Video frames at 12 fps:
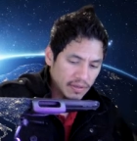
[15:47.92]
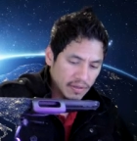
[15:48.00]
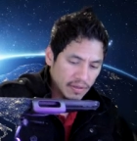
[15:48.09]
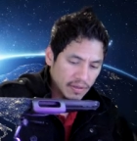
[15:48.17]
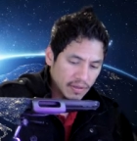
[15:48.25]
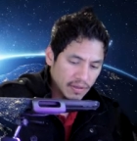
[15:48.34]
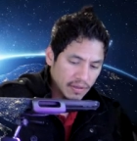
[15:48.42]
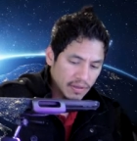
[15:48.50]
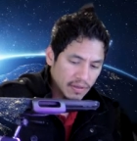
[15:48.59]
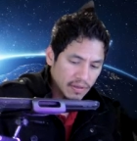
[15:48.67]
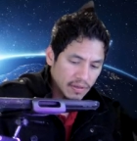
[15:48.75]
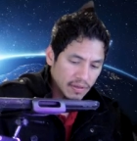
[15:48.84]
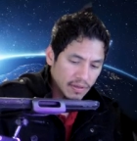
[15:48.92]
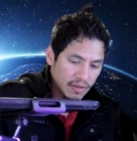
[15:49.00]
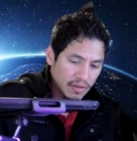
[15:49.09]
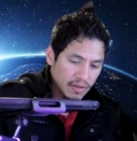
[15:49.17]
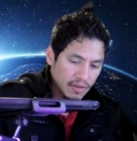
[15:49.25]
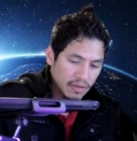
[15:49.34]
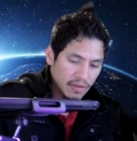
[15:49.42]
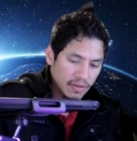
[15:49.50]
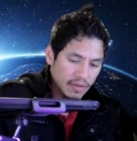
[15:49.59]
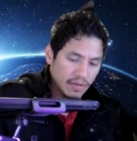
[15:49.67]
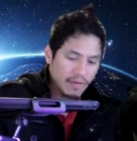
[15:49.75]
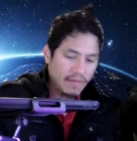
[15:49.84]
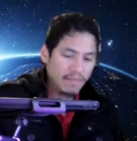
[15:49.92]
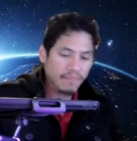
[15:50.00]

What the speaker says: (no one is talking)